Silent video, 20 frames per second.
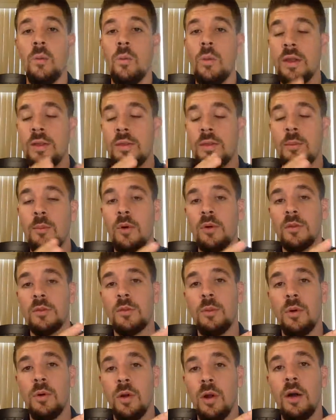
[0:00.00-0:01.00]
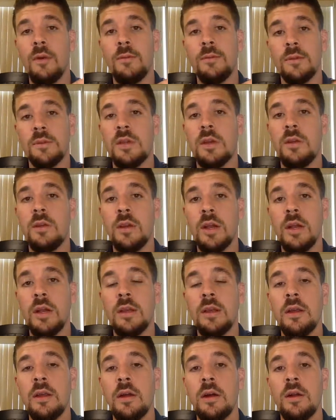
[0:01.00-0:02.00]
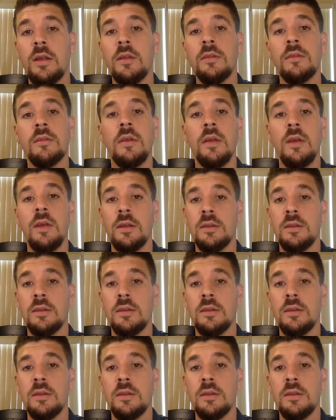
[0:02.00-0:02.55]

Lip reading: with the multiple offers that you're going to get on it.